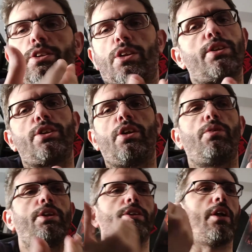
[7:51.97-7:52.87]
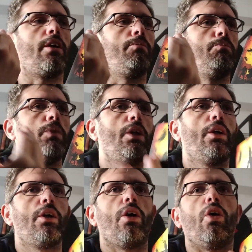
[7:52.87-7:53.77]
it's not a series i'm
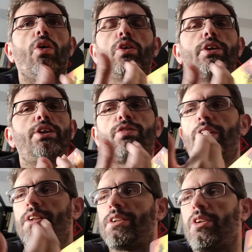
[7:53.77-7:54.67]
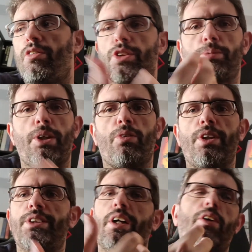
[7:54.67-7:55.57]
all these fantasy novels being
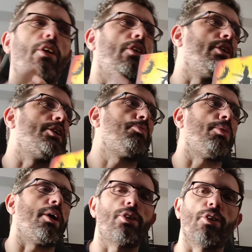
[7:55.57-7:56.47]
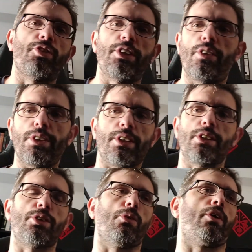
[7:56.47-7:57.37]
released are always part of series and
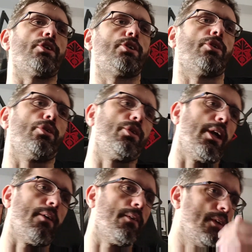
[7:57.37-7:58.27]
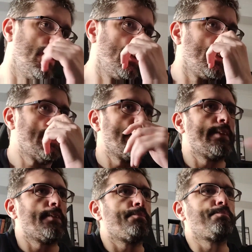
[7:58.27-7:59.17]
so on so yeah
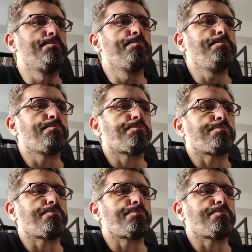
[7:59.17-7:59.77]
mm,